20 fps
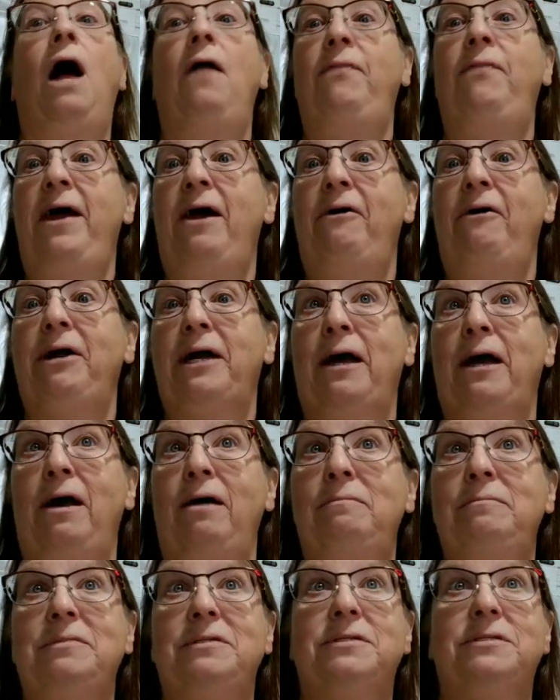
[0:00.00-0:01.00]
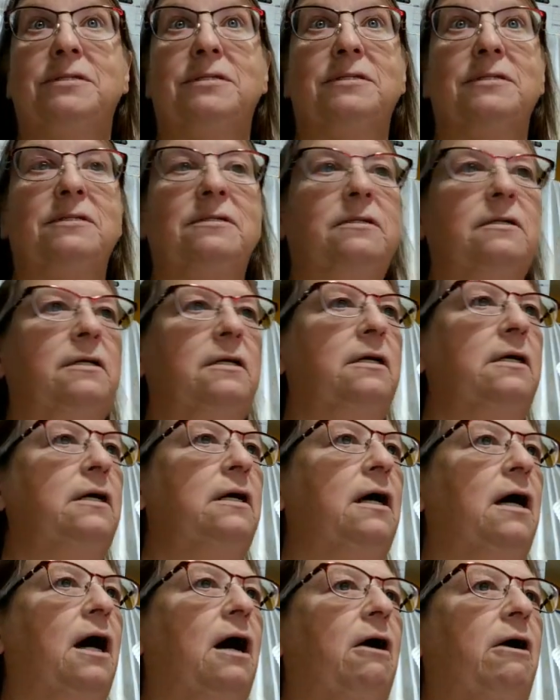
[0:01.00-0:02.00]
There it comes.
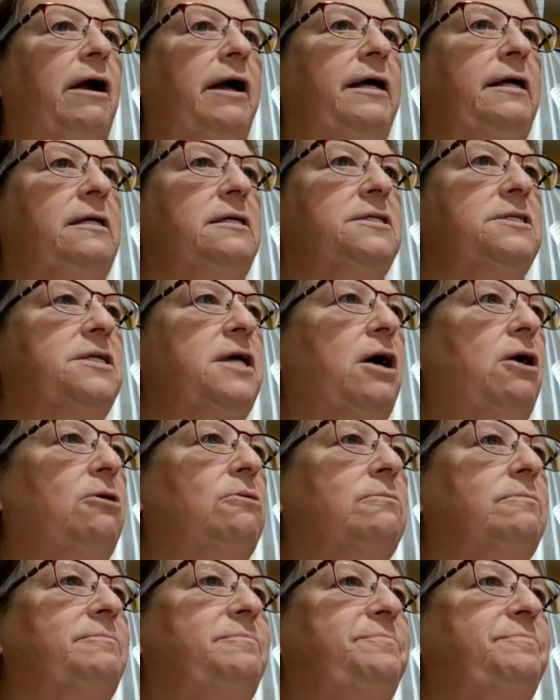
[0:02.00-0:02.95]
Alright, so